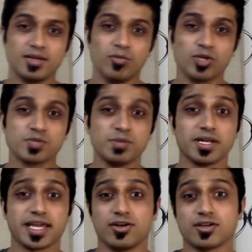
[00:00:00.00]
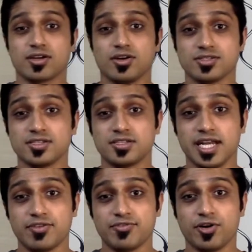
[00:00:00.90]
Most people cannot
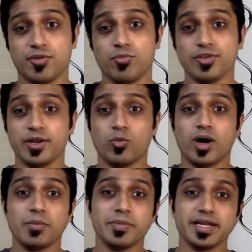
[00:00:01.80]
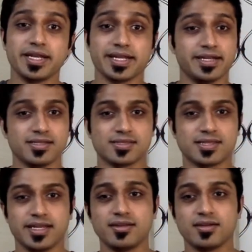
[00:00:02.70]
concentrate for more than 1 minute, it is
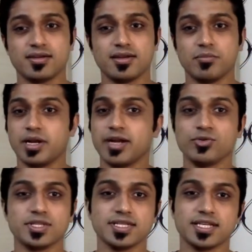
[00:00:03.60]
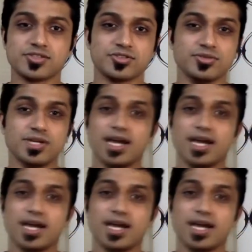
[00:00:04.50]
said, but I don't think that's true.